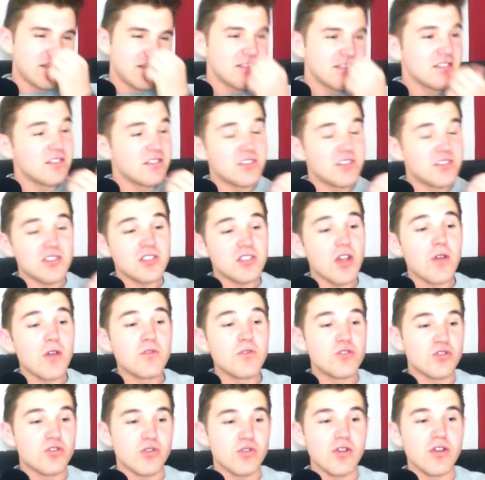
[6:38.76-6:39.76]

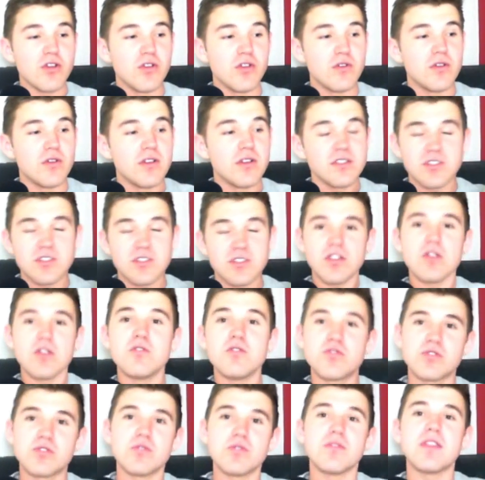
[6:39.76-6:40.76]
so true,
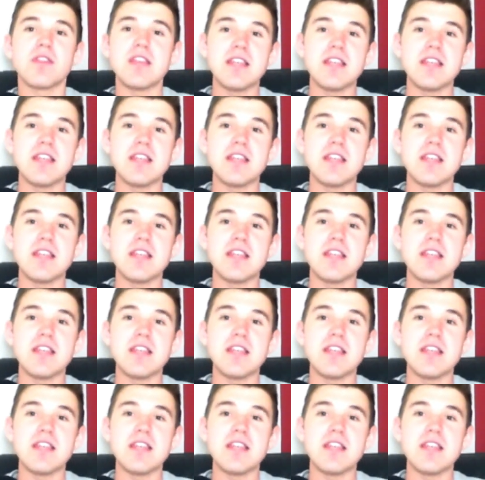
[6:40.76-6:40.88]
so true.